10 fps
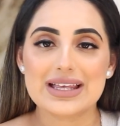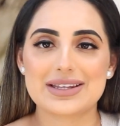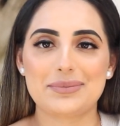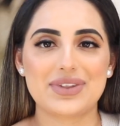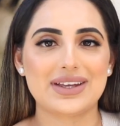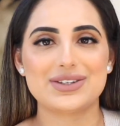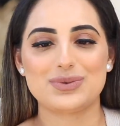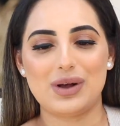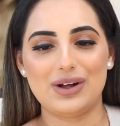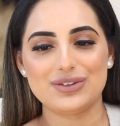something
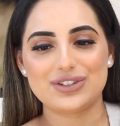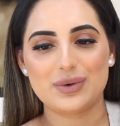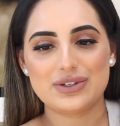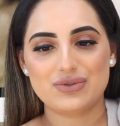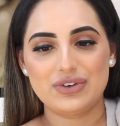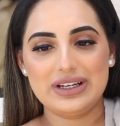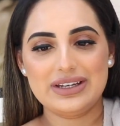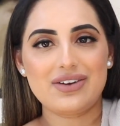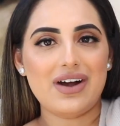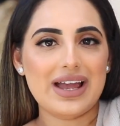as well. So it's
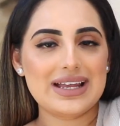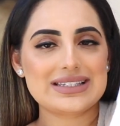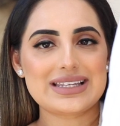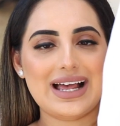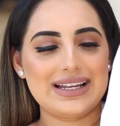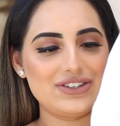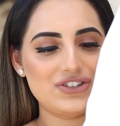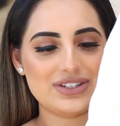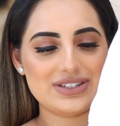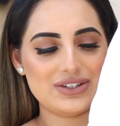really nice and it
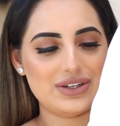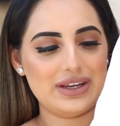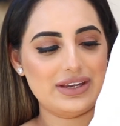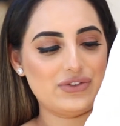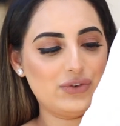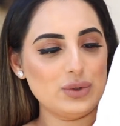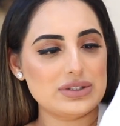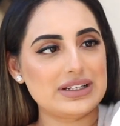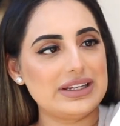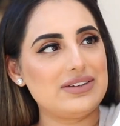just, it's full
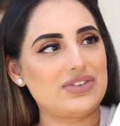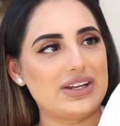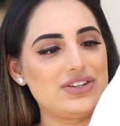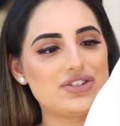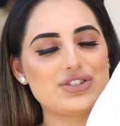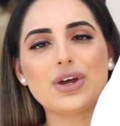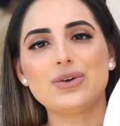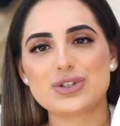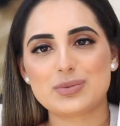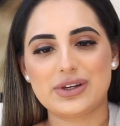sleeved and it's just
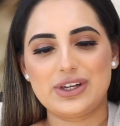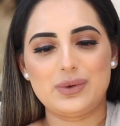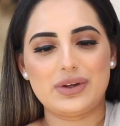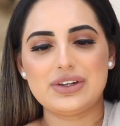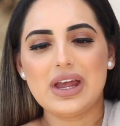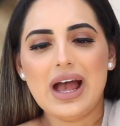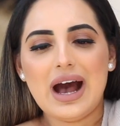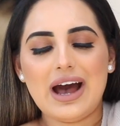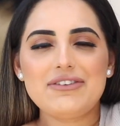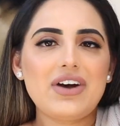so super cute. And
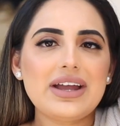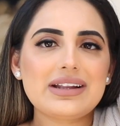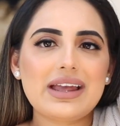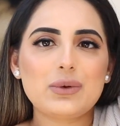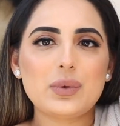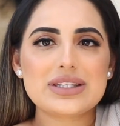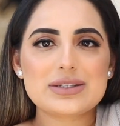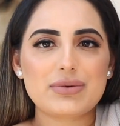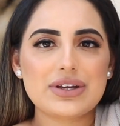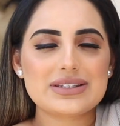I find like with
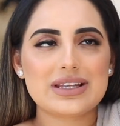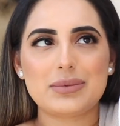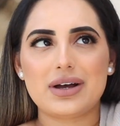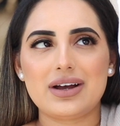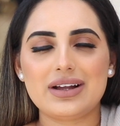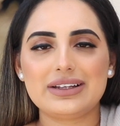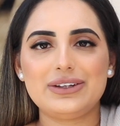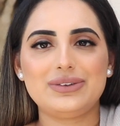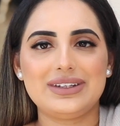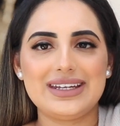spring summer,
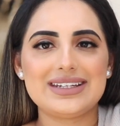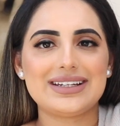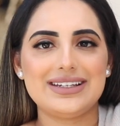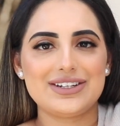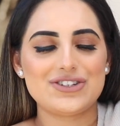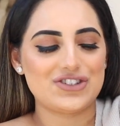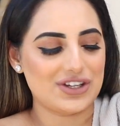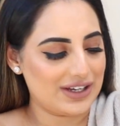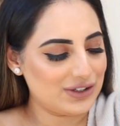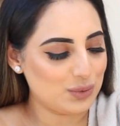you need a linen
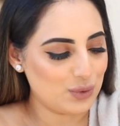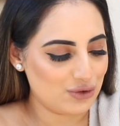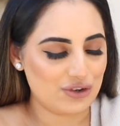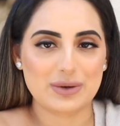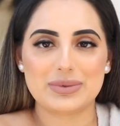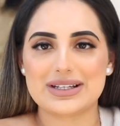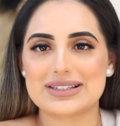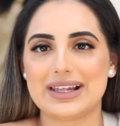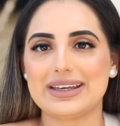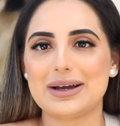shirt in your wardrobe.
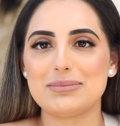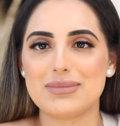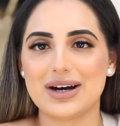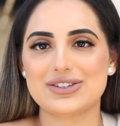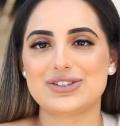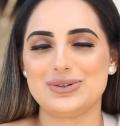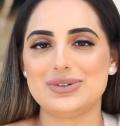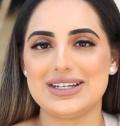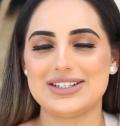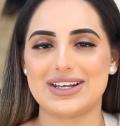It's like a must. You
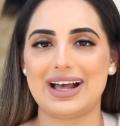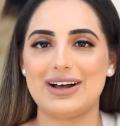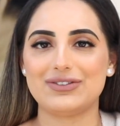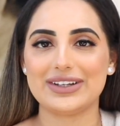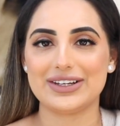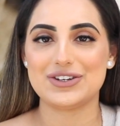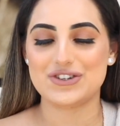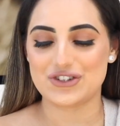need to have a linen